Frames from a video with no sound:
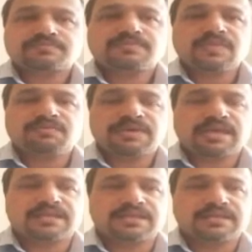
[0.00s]
we
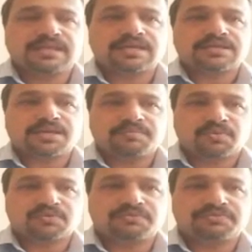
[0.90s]
can see that
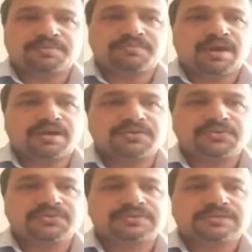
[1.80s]
both of them are
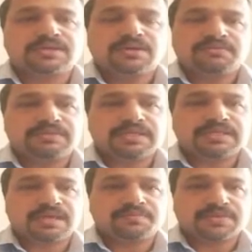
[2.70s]
used with the
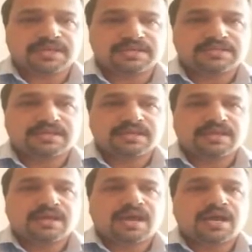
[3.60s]
same sense.
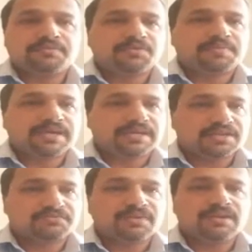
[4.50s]
I would be
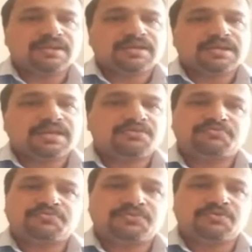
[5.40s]
grateful
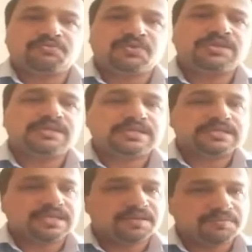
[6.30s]
if you would
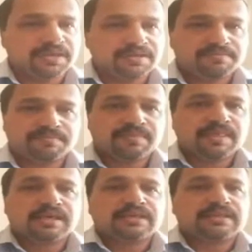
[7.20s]
send me.
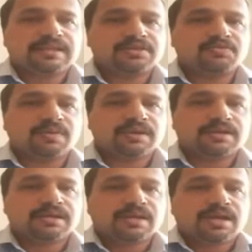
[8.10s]
The next one,
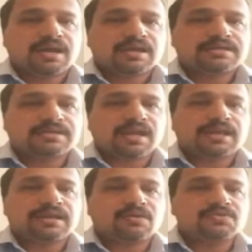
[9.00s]
shall I
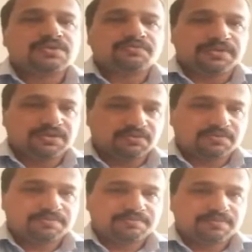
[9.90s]
close the window?
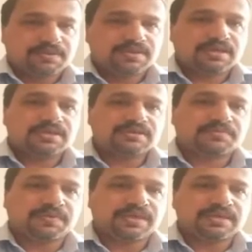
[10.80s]
Yes,
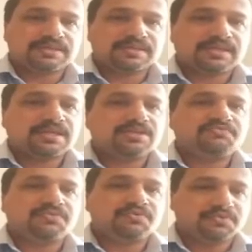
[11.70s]
please,
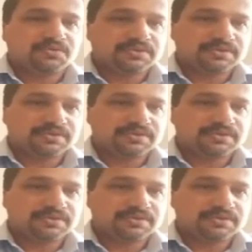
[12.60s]
if you would.